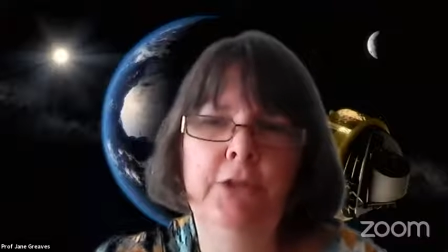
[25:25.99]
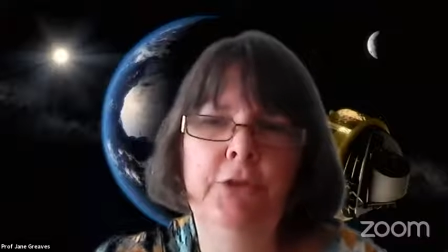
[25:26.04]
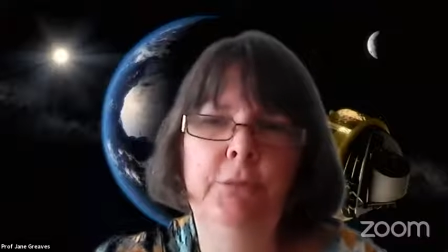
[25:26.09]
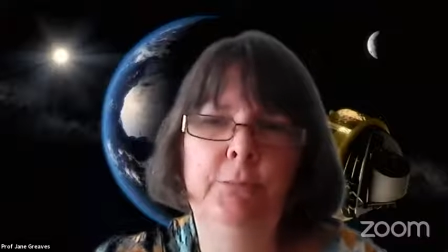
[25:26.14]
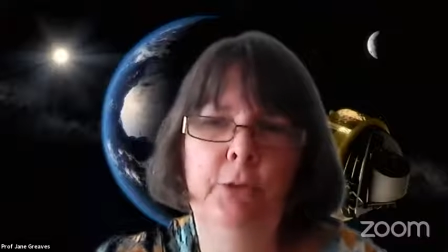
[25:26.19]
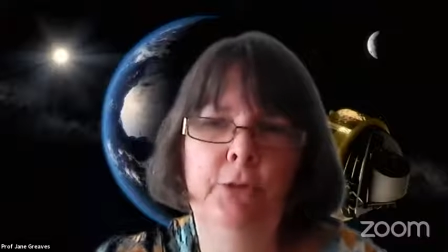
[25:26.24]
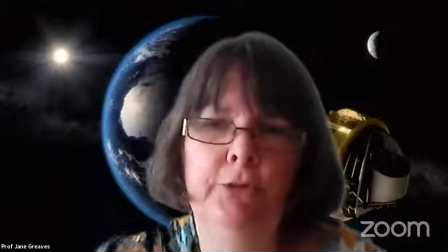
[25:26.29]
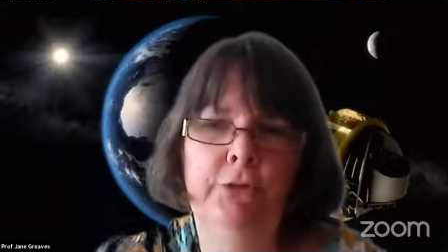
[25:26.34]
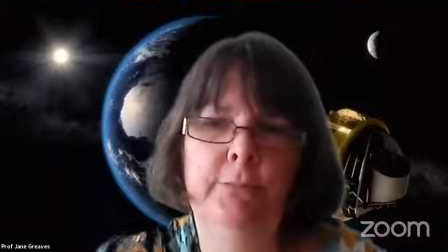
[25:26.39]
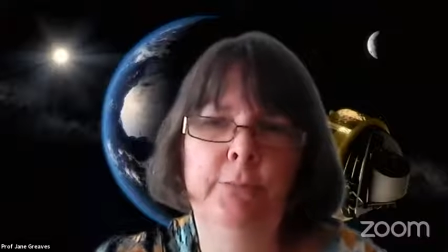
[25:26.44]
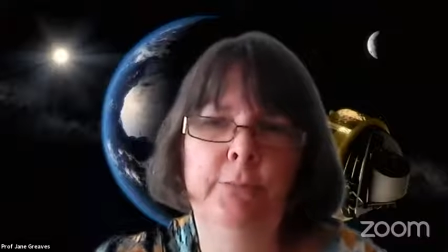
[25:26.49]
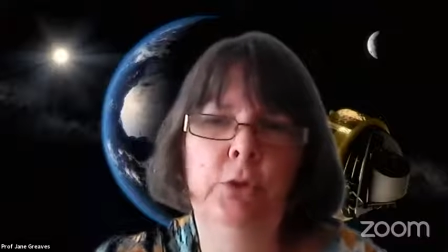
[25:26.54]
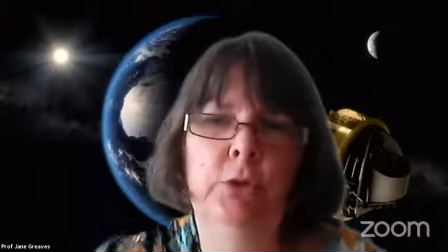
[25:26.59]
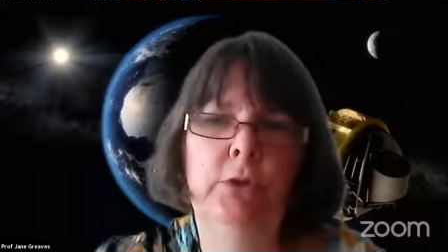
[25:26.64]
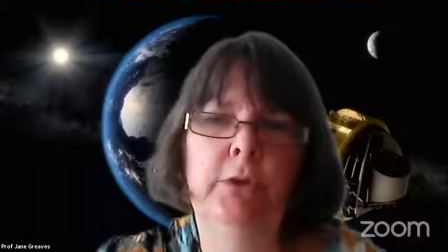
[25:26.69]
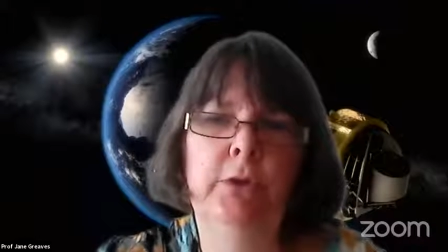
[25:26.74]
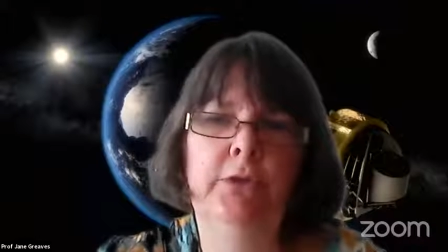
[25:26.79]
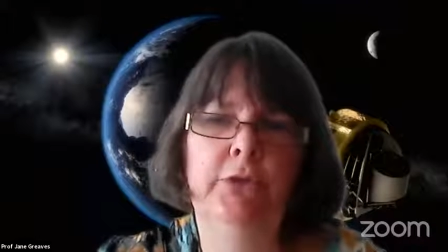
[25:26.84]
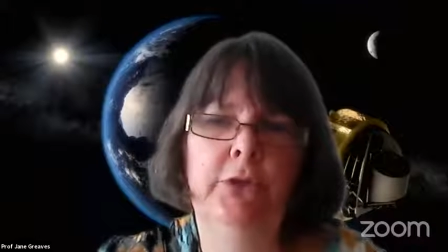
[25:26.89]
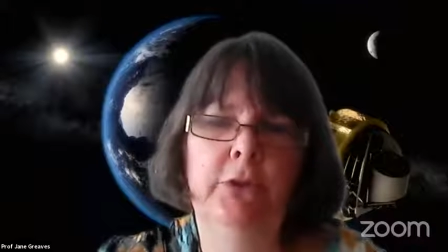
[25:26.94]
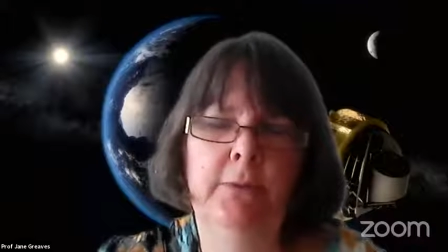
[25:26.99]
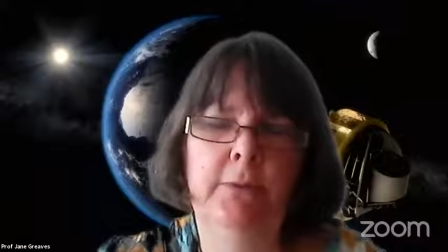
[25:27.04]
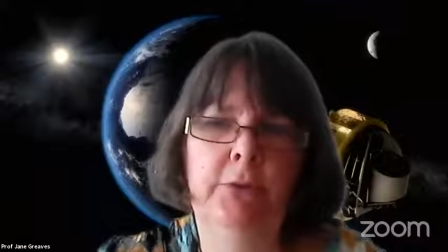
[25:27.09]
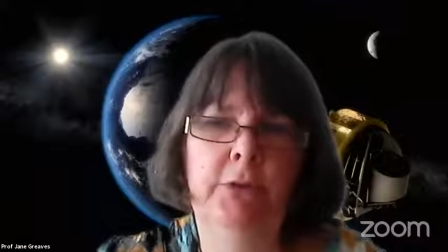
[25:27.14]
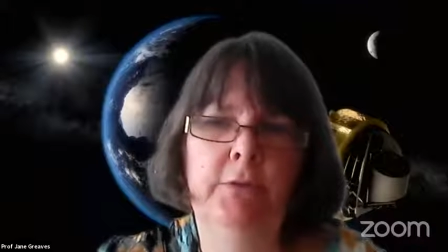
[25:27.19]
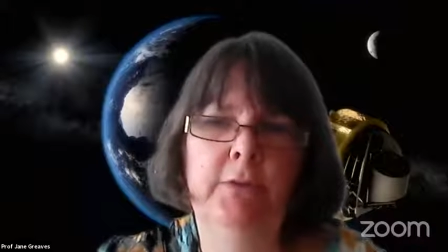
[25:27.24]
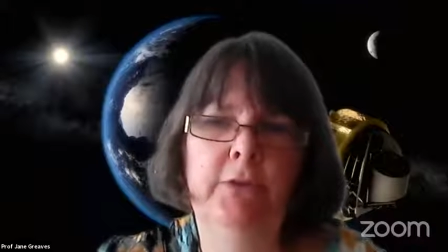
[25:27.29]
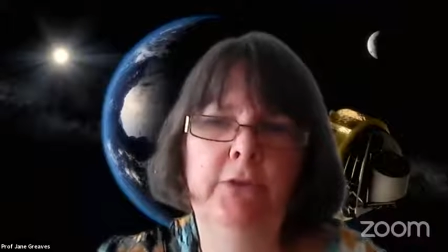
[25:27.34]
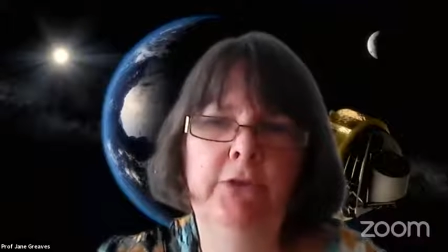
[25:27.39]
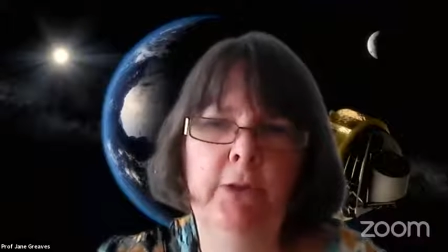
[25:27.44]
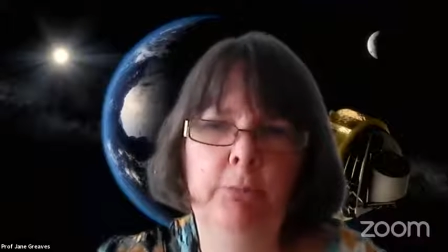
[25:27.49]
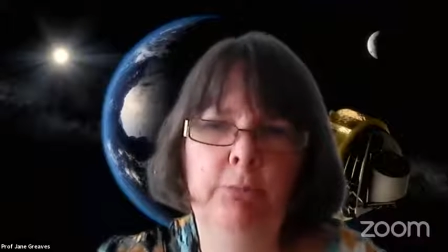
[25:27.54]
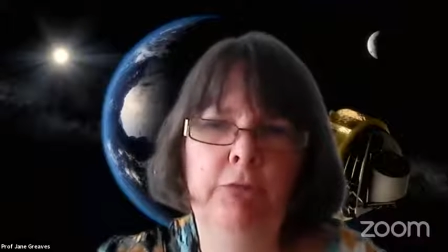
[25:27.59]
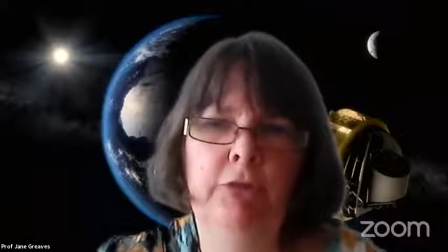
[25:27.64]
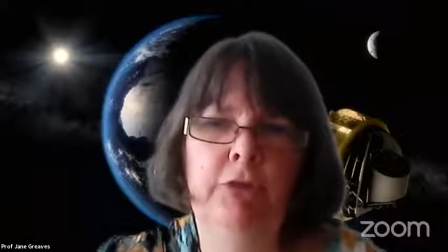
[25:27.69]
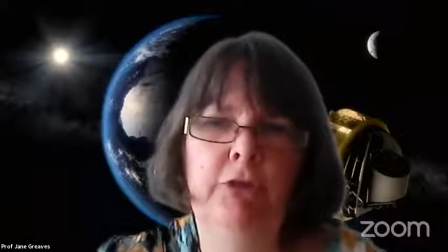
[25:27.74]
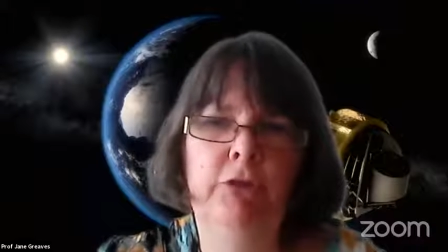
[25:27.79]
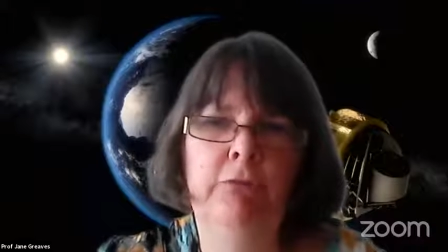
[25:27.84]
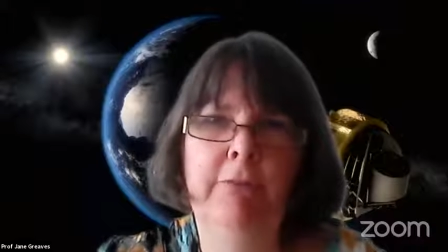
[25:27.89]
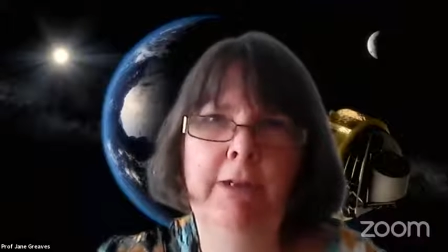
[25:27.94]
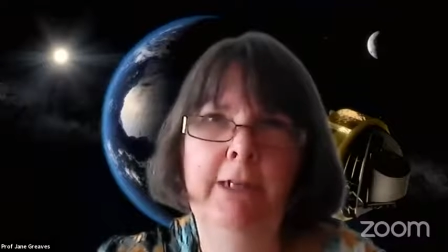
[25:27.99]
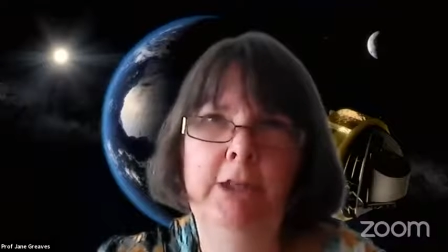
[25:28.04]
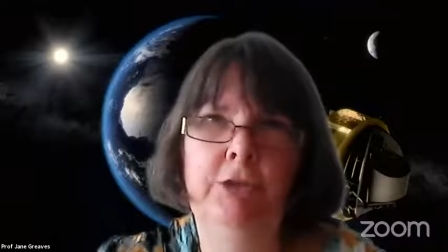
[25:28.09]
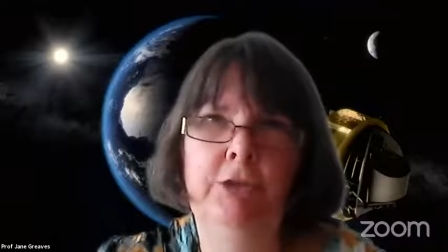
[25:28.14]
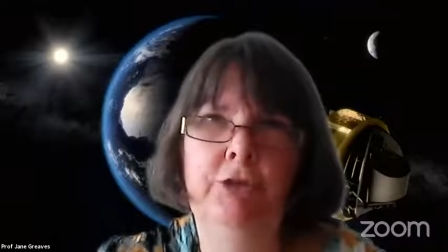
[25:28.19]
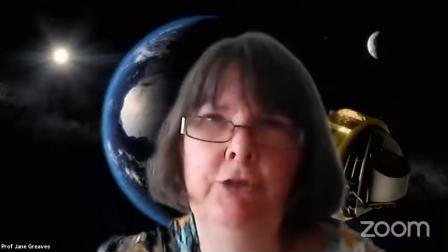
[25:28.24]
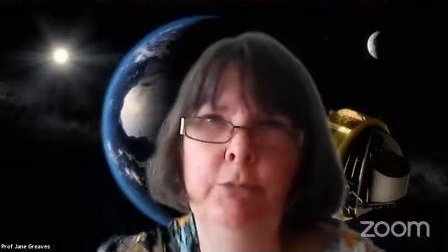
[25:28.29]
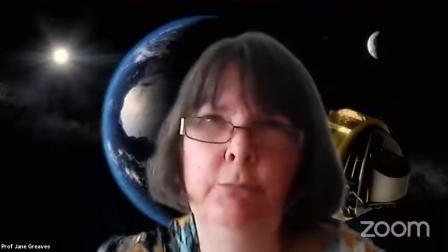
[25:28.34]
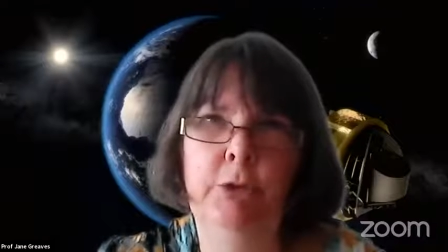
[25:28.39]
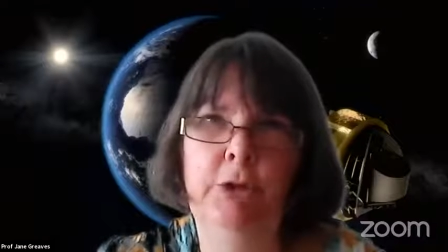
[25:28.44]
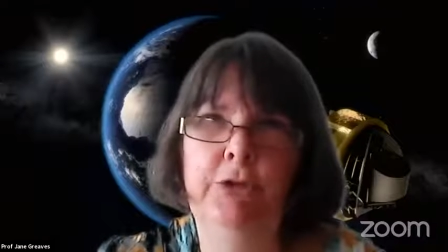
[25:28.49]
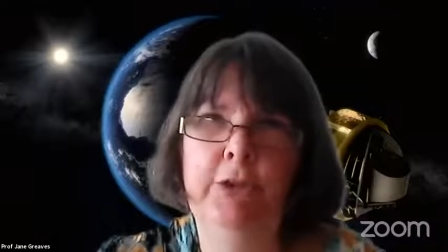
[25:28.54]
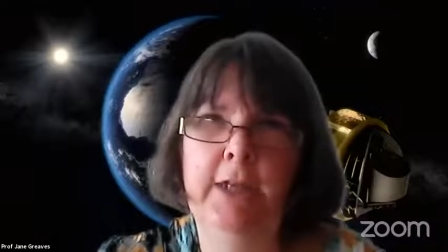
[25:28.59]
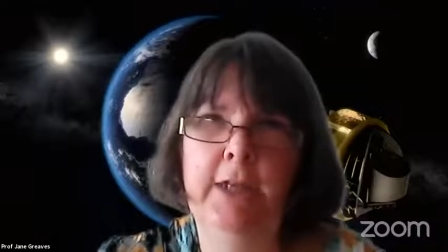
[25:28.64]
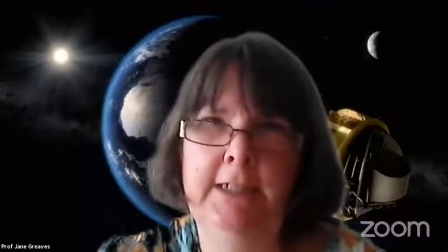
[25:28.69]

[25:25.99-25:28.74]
as possible in terms of a temperature range in which